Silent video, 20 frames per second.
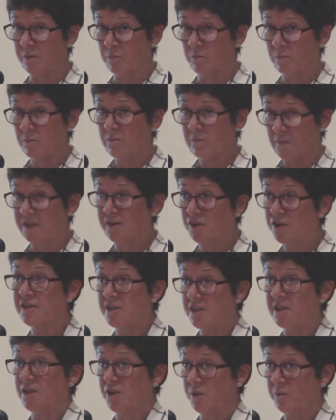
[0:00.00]
them and
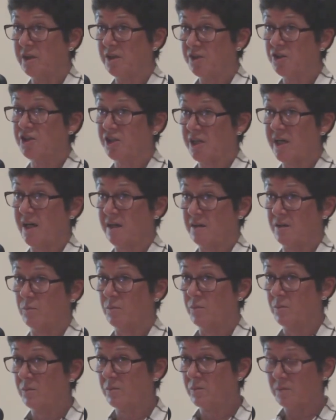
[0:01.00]
continuing to share
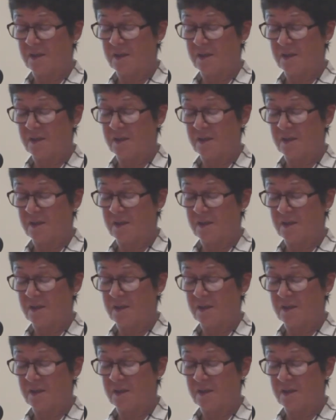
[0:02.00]
them.